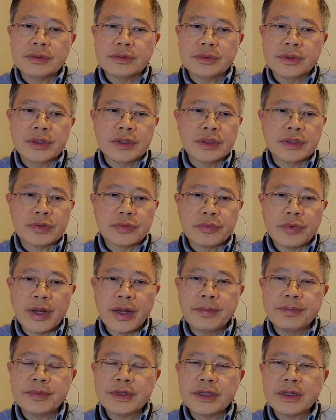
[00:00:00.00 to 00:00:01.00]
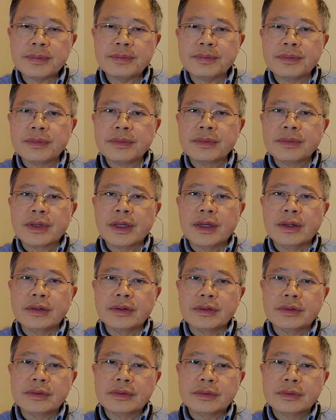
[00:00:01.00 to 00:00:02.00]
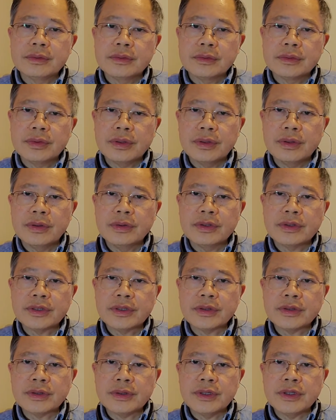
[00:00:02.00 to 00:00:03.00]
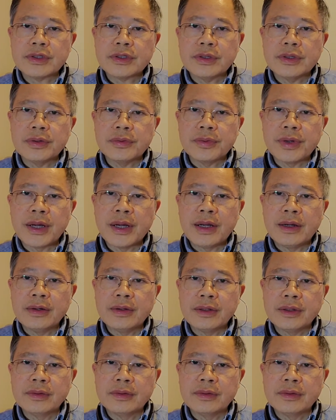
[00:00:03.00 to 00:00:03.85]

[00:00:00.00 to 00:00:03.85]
was ramped up and turned the situation around.